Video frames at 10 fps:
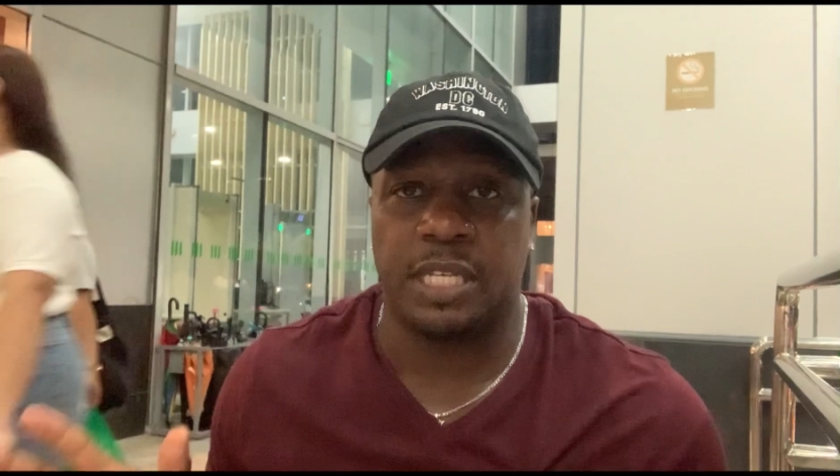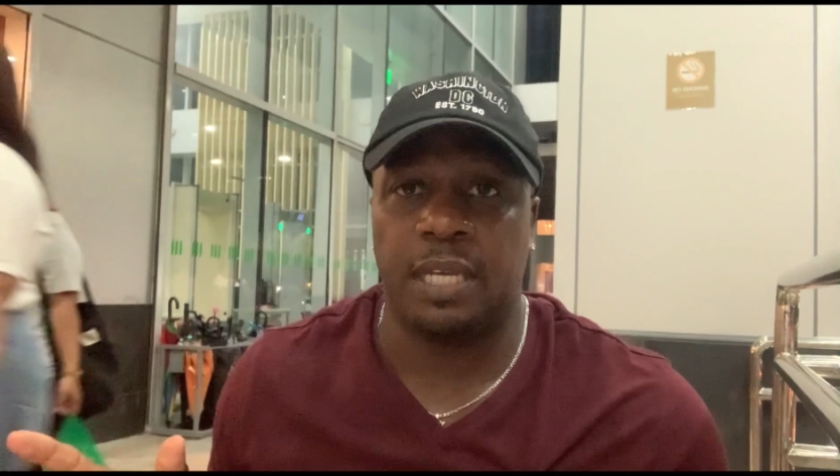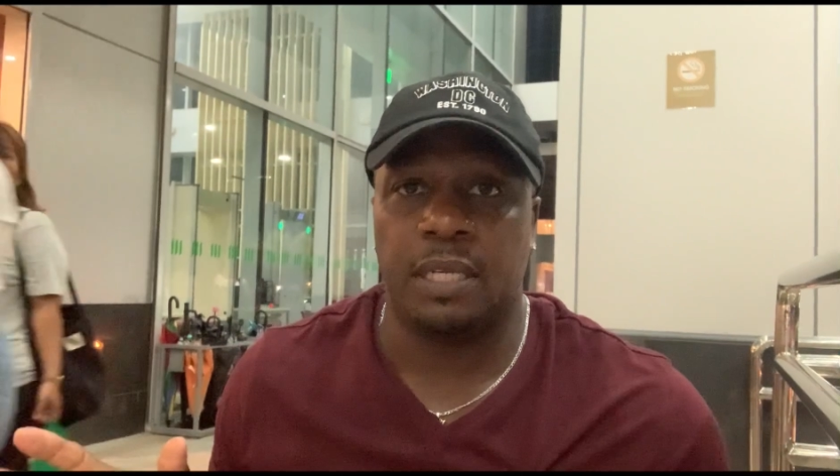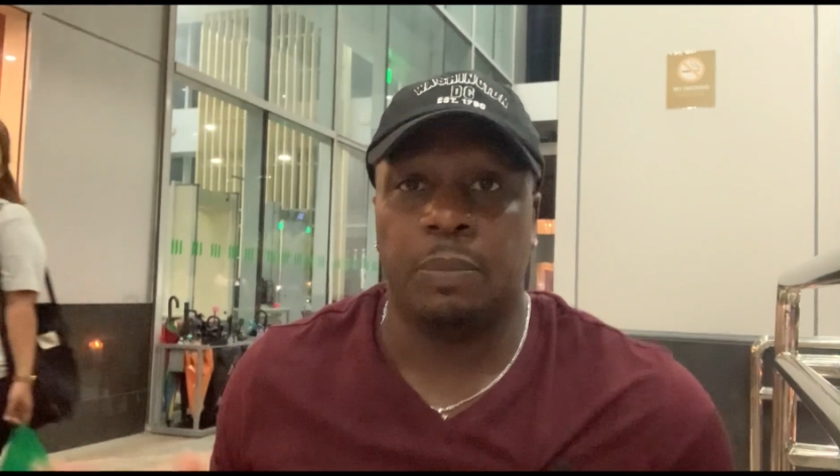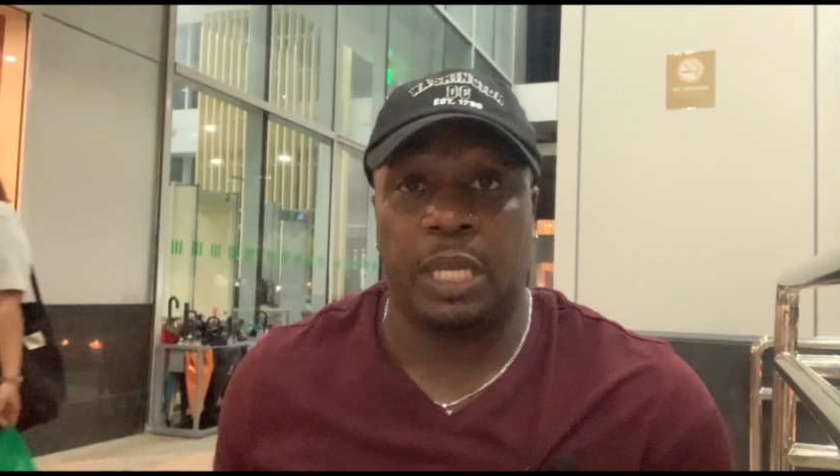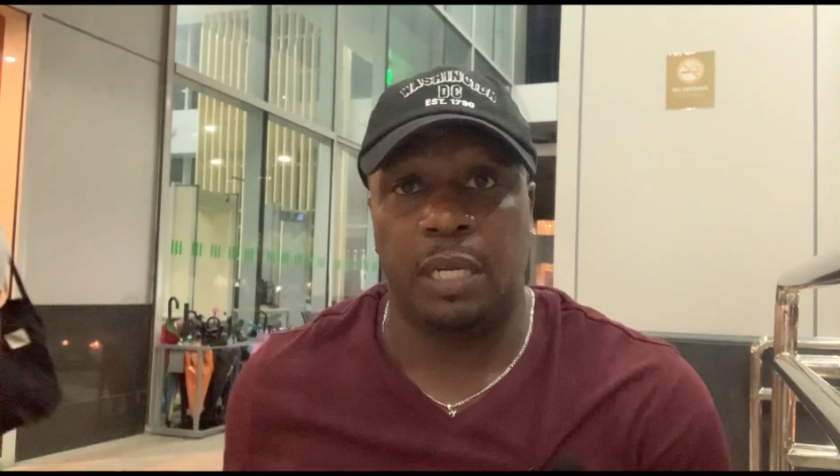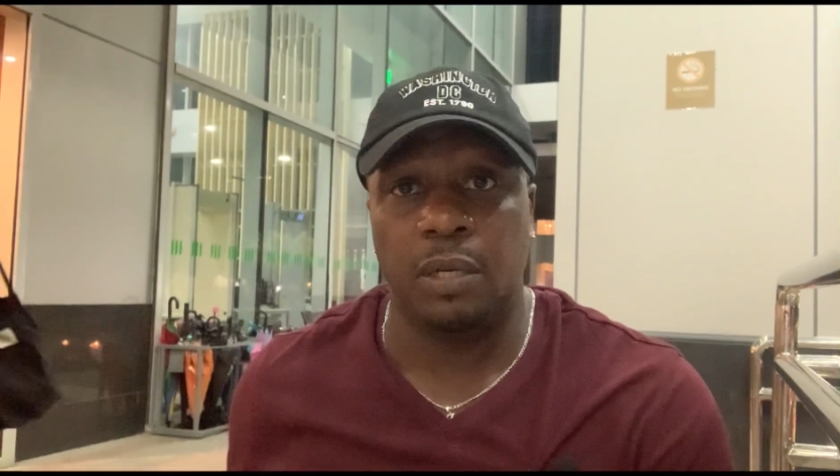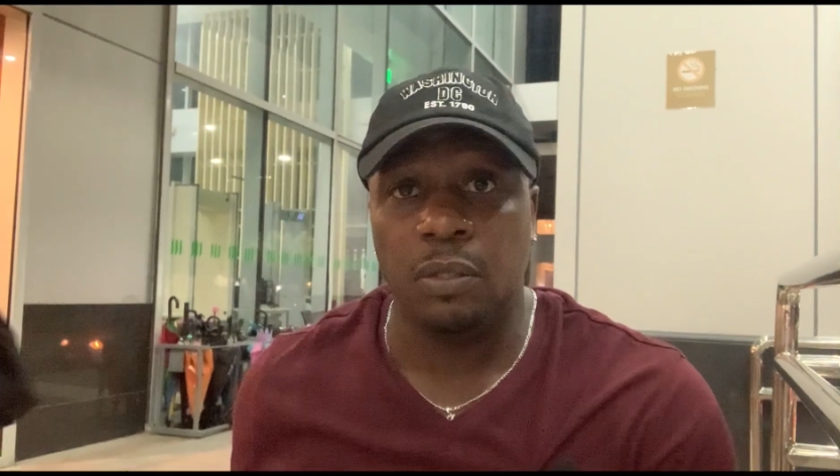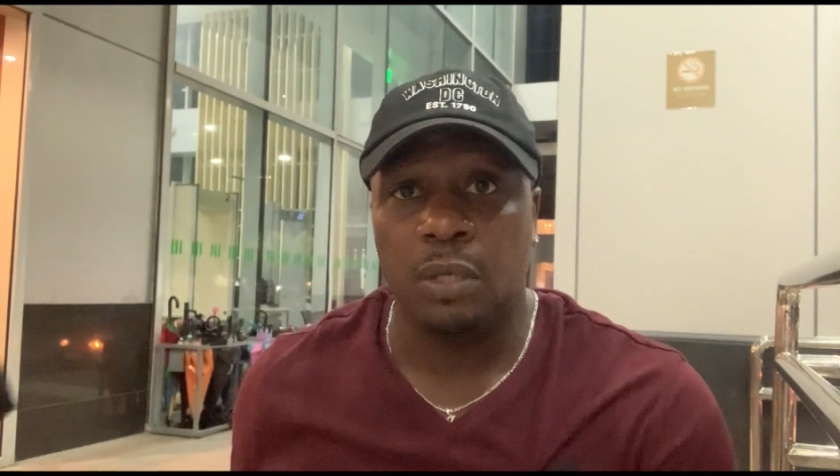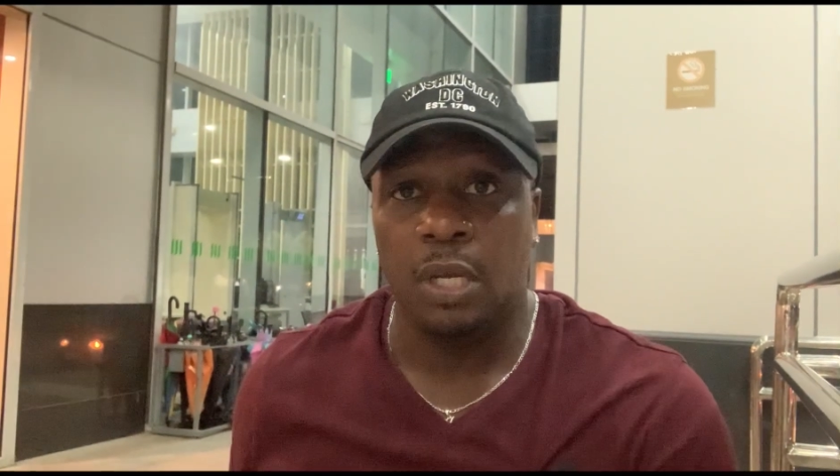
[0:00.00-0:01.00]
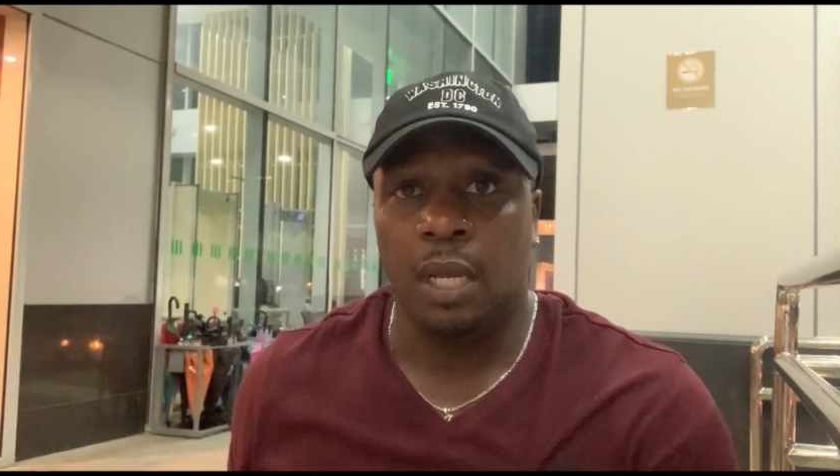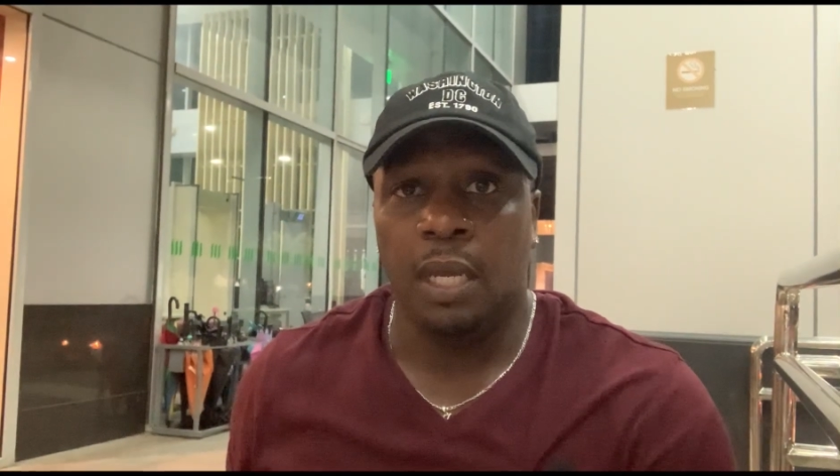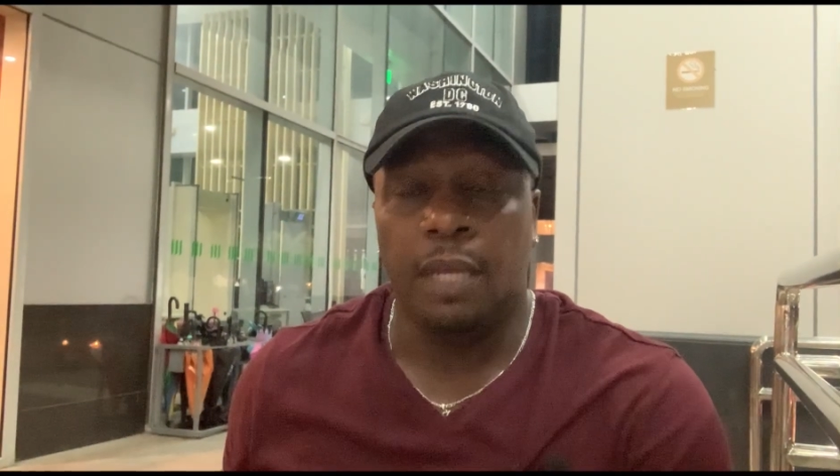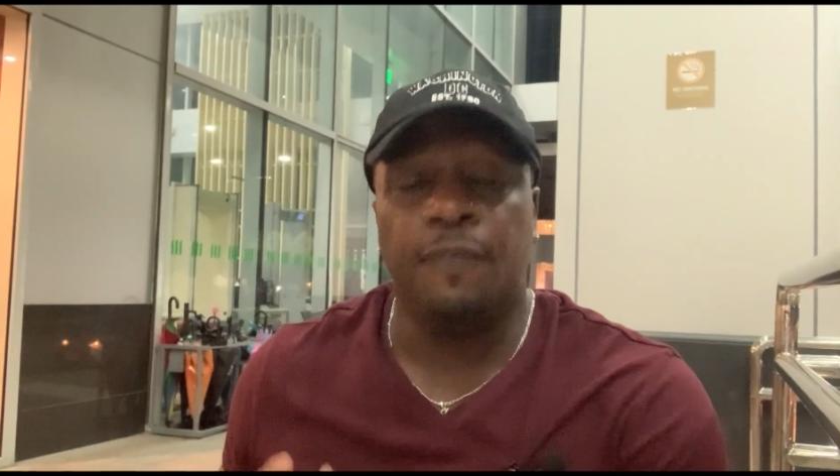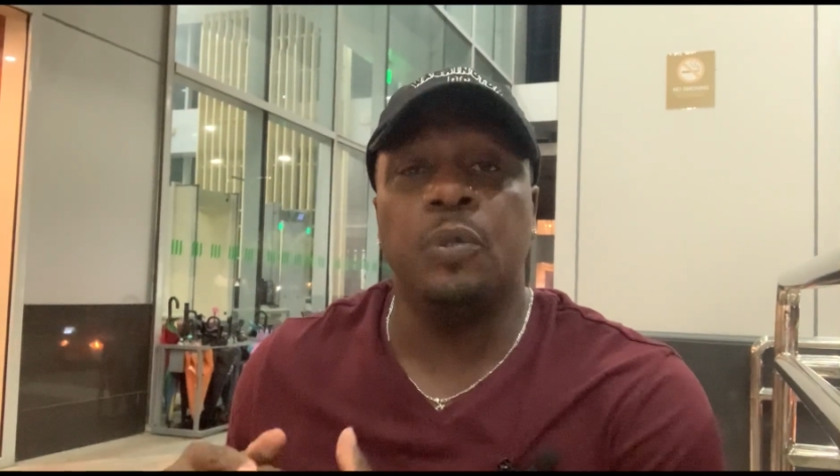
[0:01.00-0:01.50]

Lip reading: it. But here, if